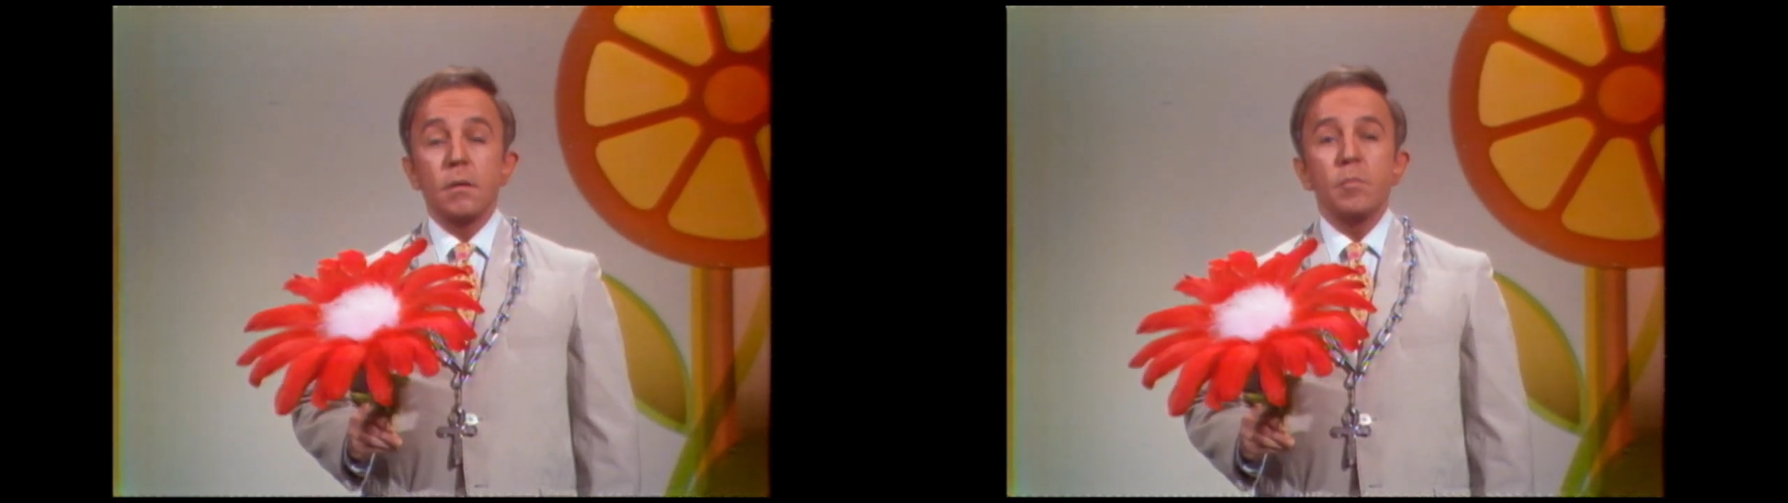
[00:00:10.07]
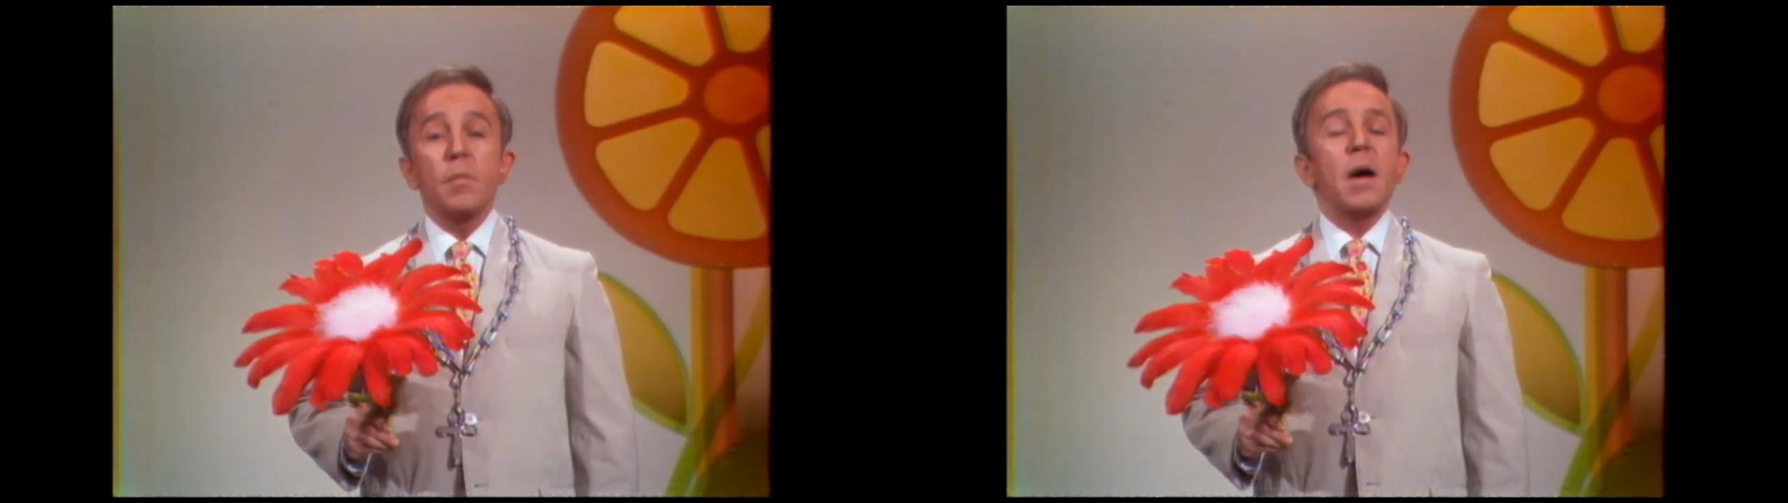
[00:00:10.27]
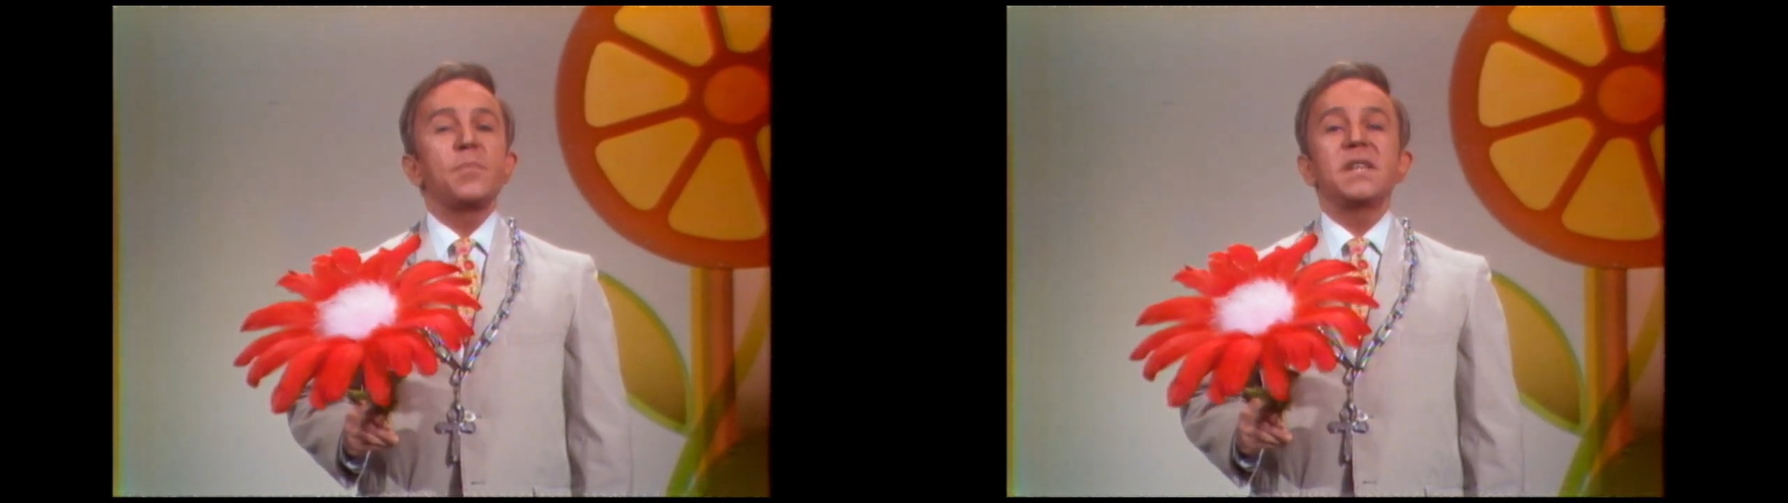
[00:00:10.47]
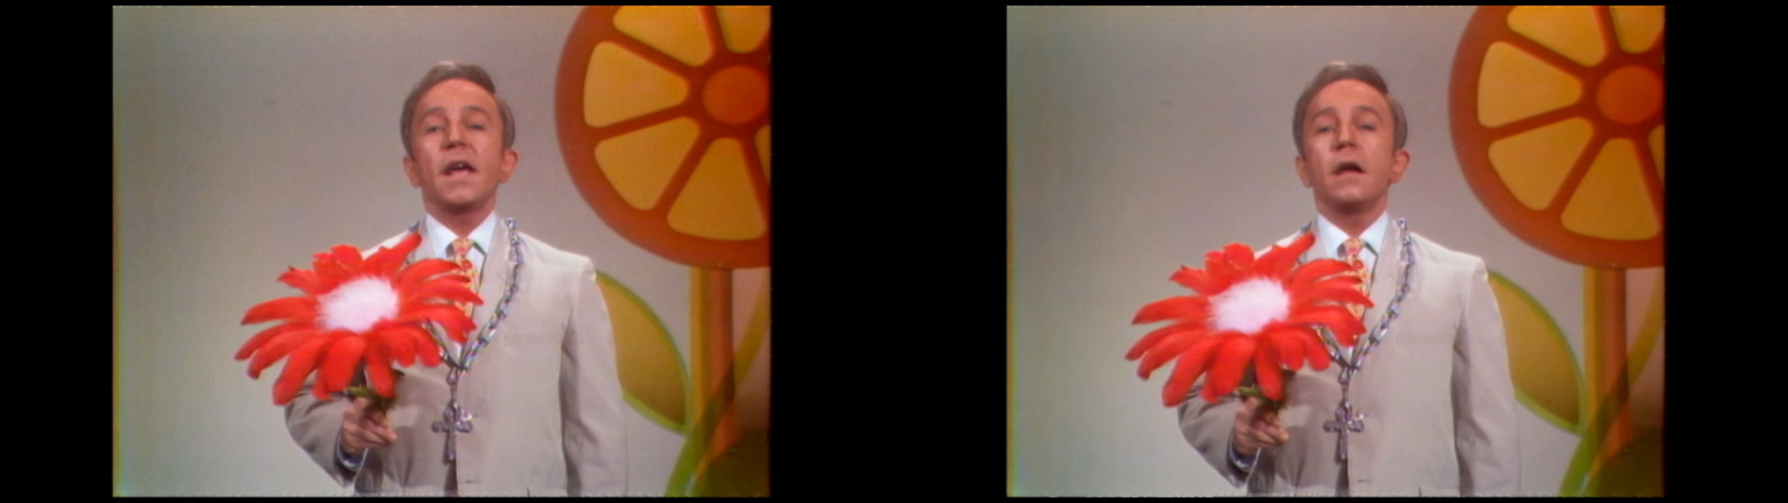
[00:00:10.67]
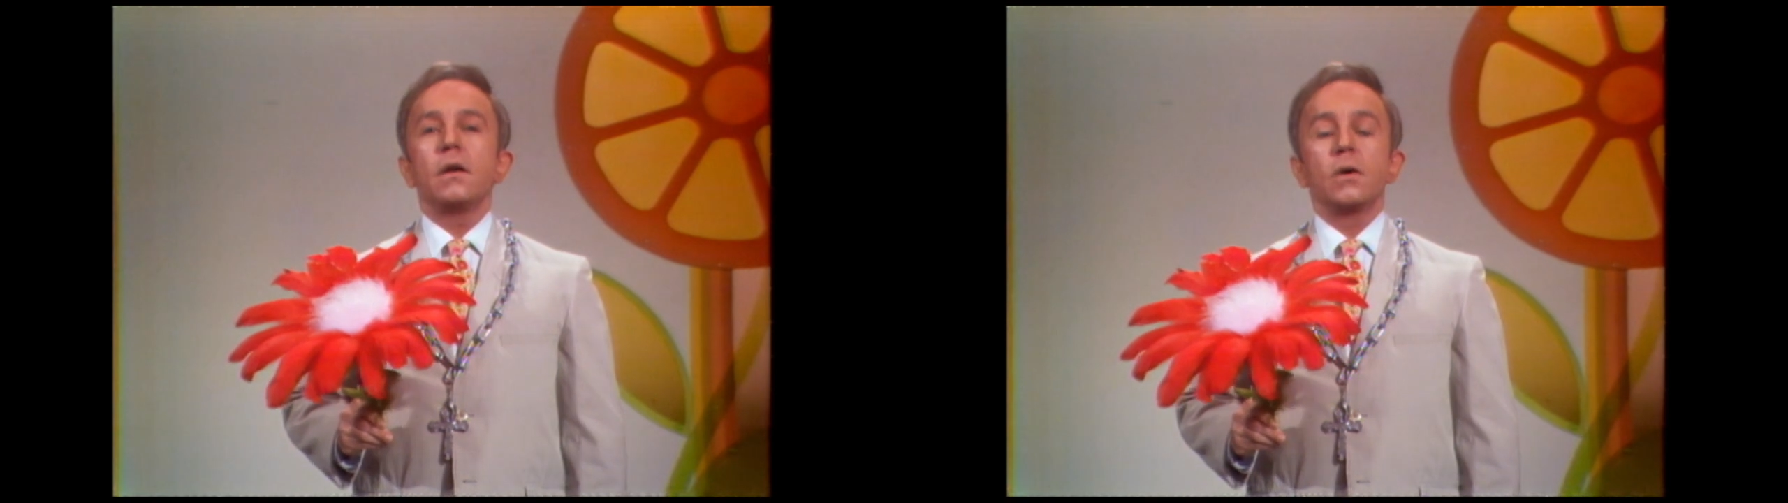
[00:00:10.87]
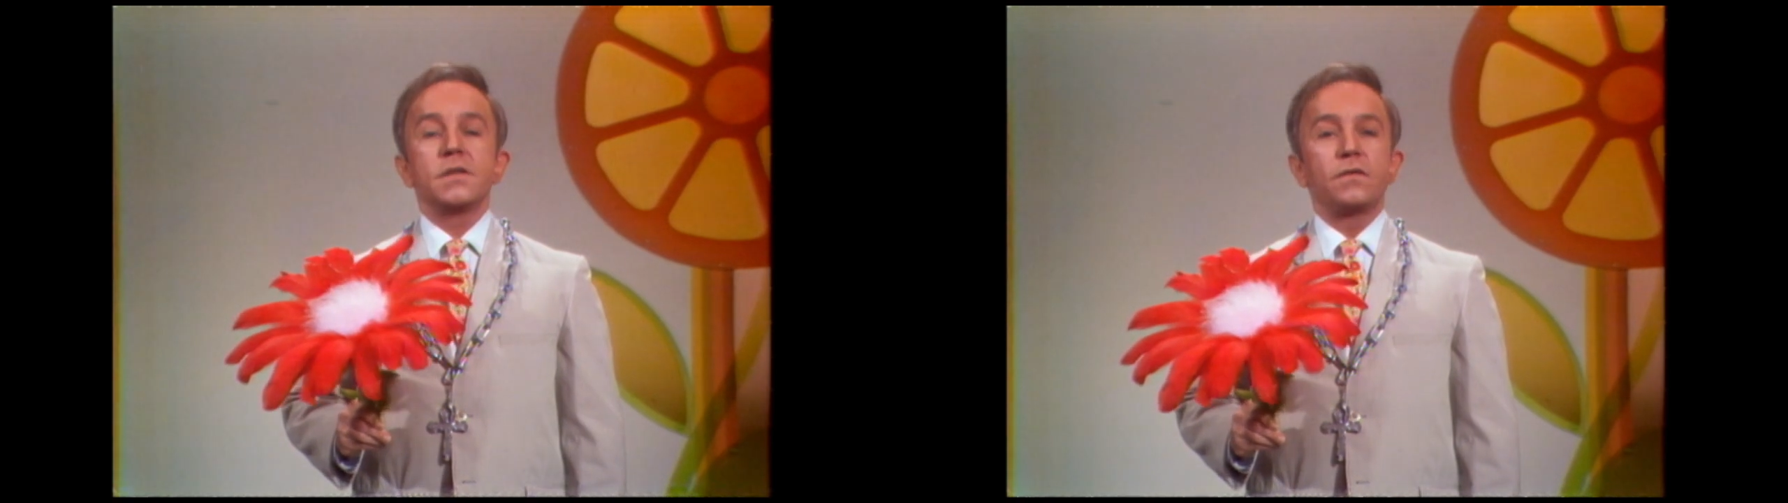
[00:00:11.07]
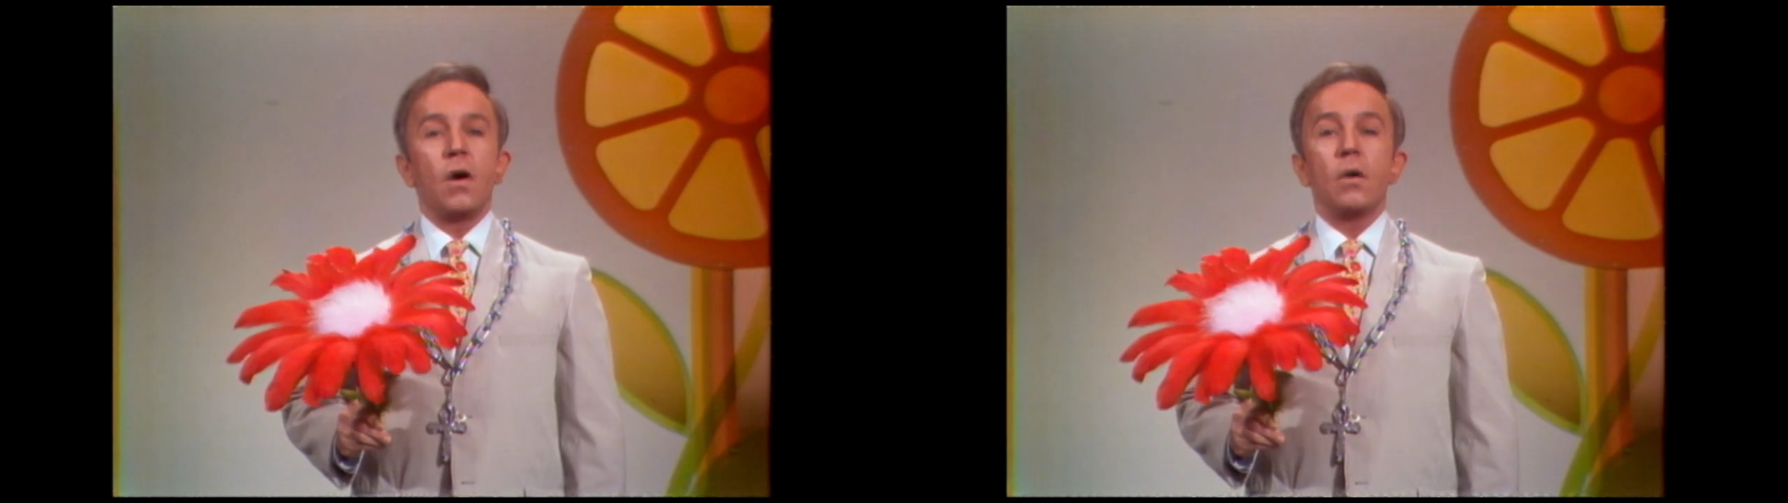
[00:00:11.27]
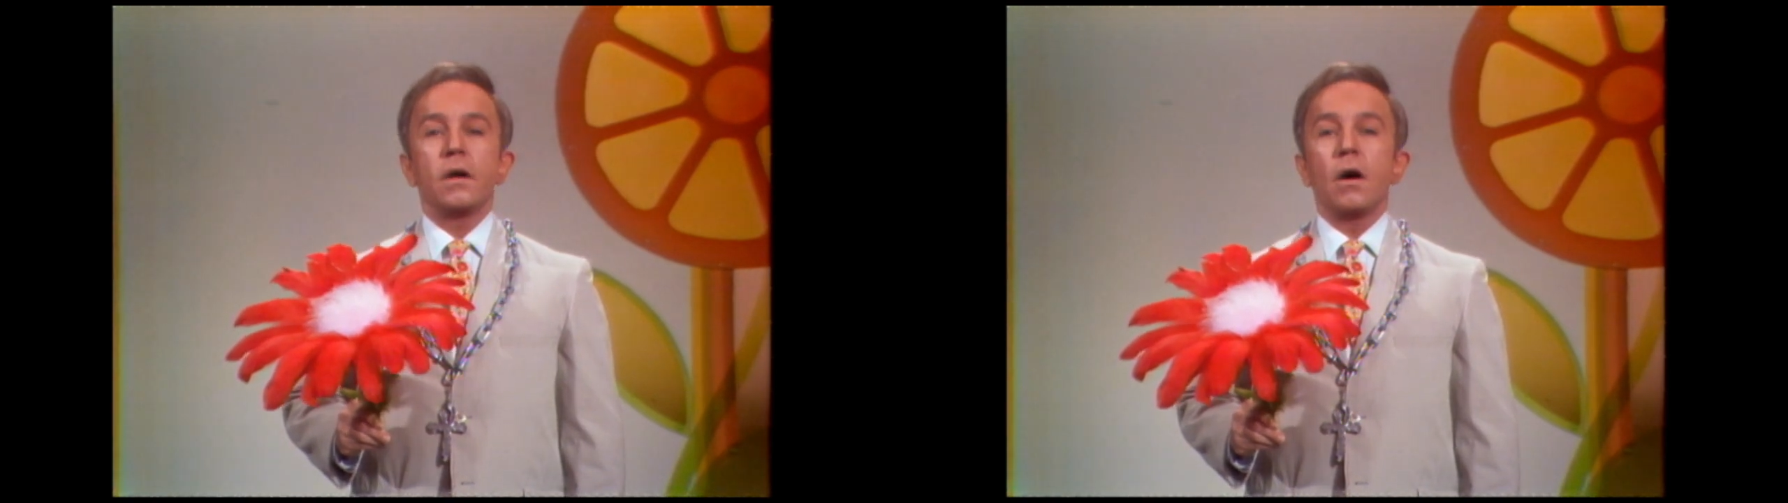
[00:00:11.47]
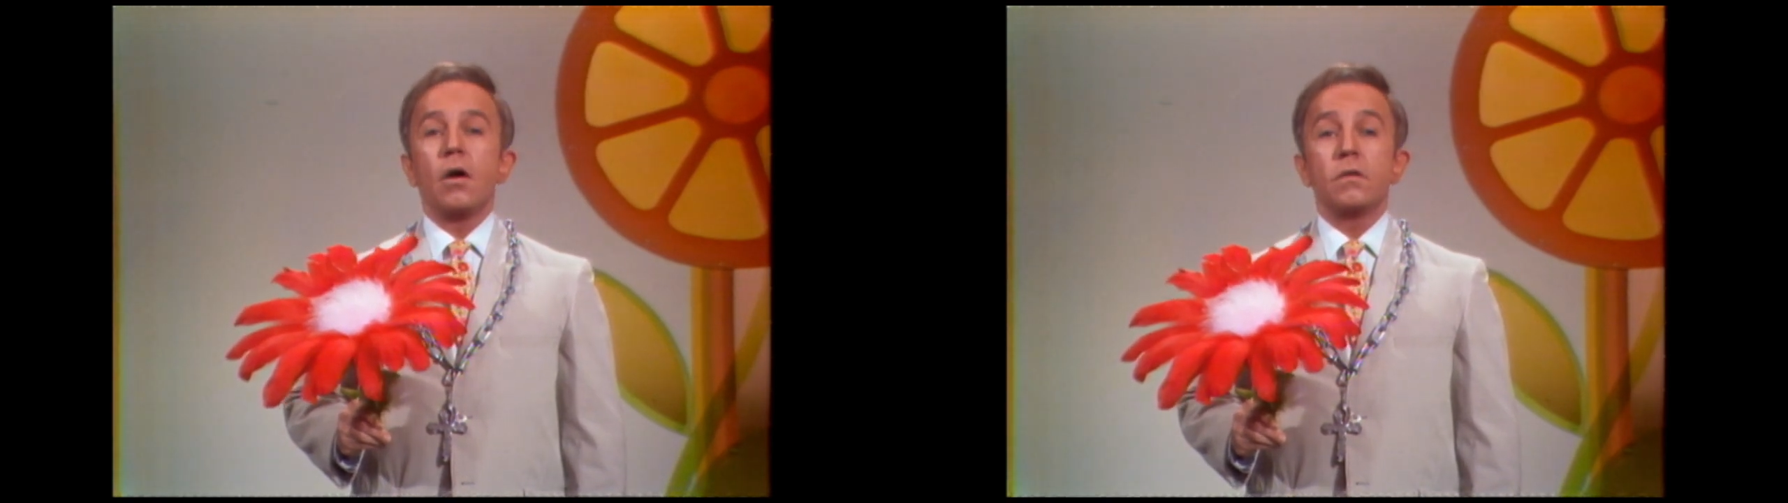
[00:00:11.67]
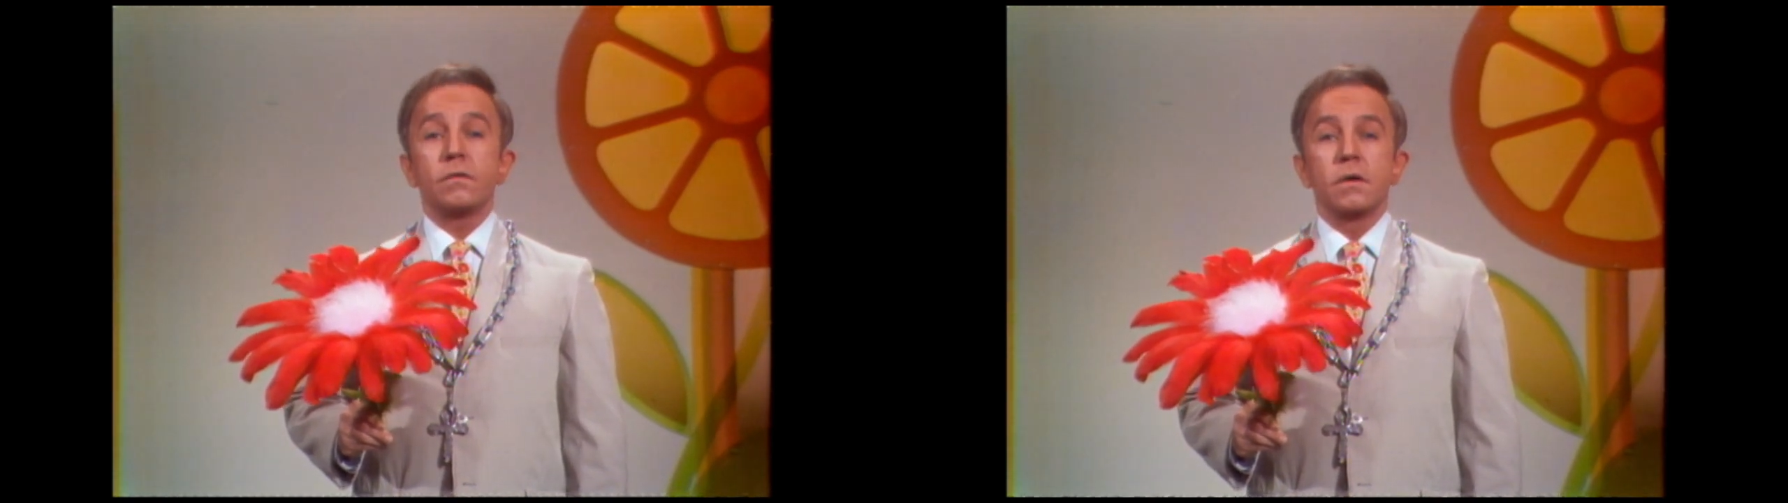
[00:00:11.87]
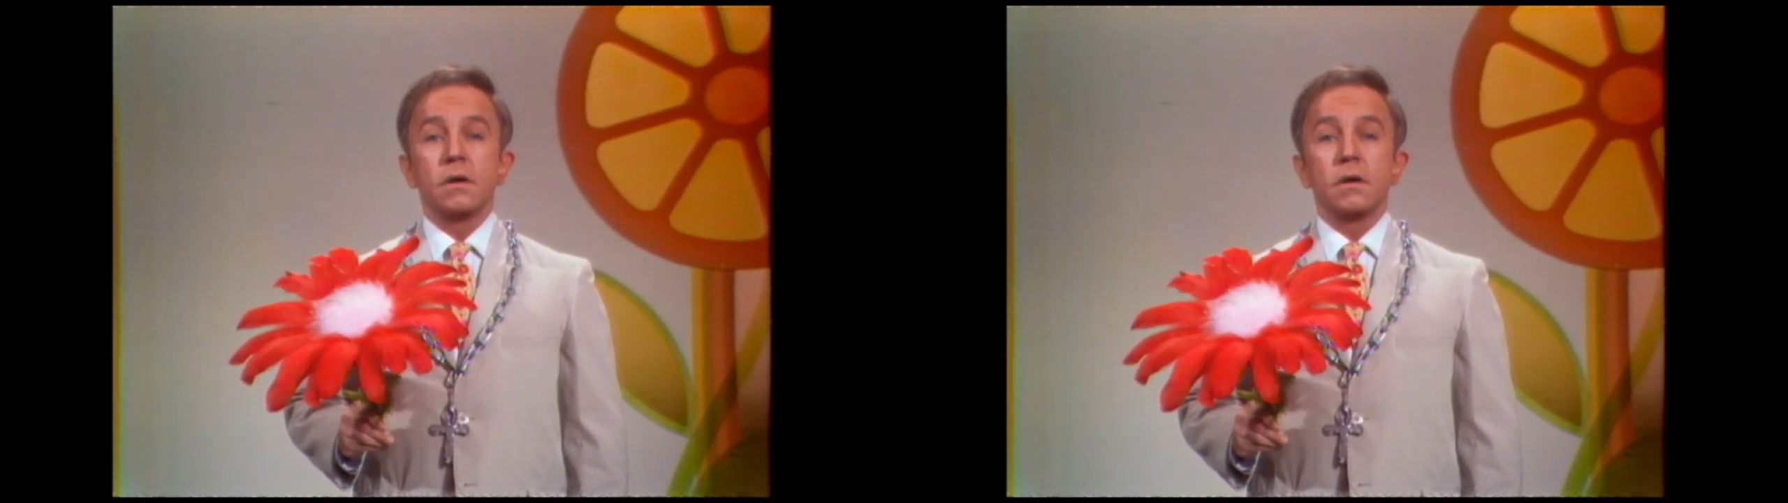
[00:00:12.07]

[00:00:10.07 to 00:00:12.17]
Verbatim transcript: My potato is falling off,